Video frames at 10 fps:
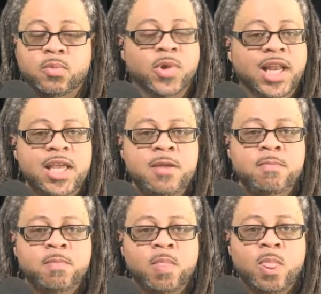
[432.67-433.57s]
Really?
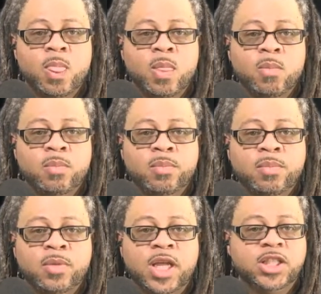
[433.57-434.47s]

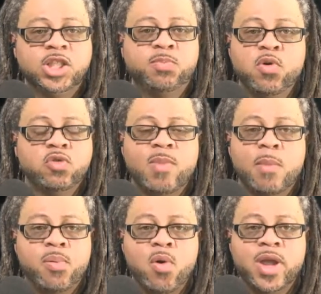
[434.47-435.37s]
It just proves my
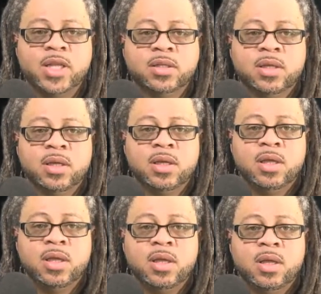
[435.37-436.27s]
point.
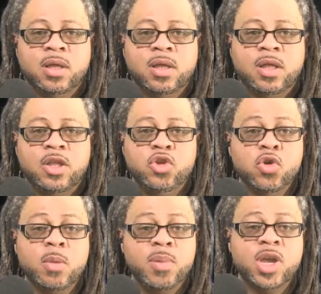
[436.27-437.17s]
You
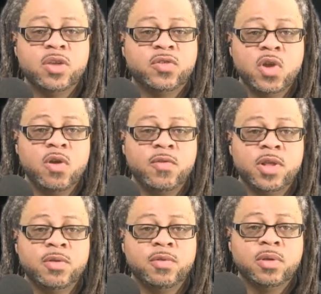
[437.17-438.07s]
can be a
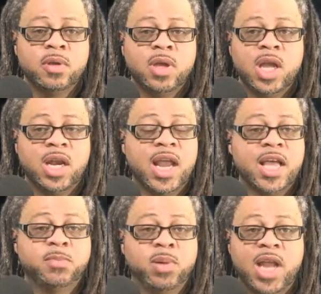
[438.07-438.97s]
conservative and
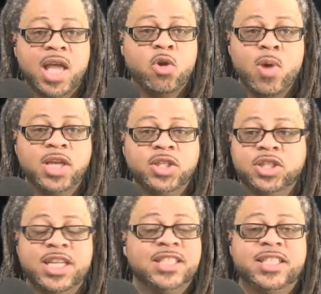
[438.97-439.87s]
ask polite
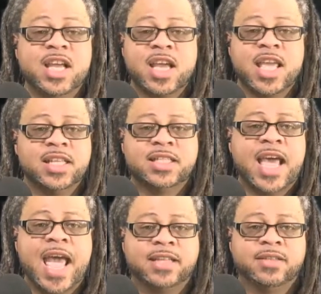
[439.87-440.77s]
questions and still get
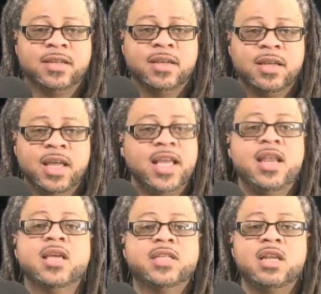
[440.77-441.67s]
attacked. It
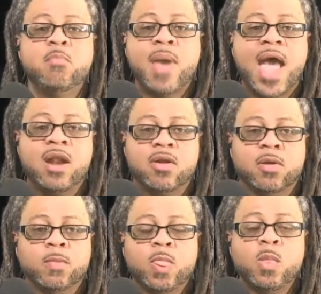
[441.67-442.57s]
doesn't
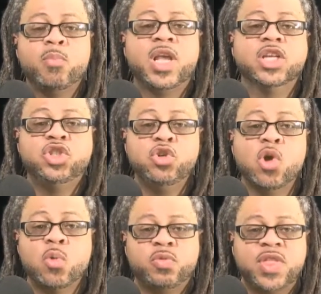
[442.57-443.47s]
matter because you
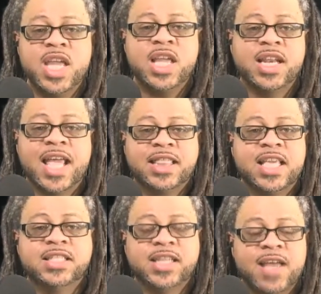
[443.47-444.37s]
don't think like
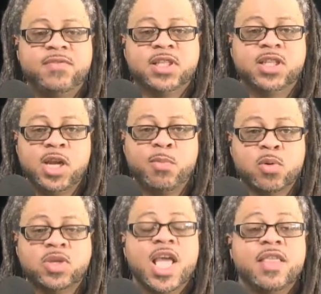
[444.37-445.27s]
these leftist
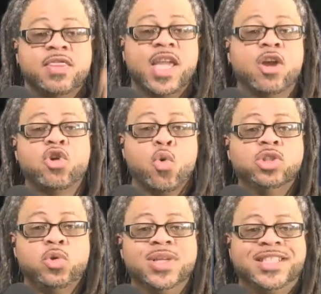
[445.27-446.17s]
liberals. They are going
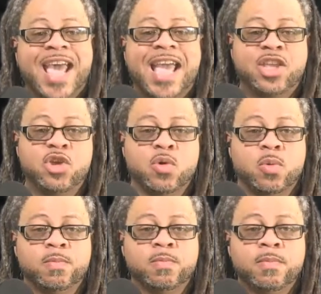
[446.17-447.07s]
to attack you.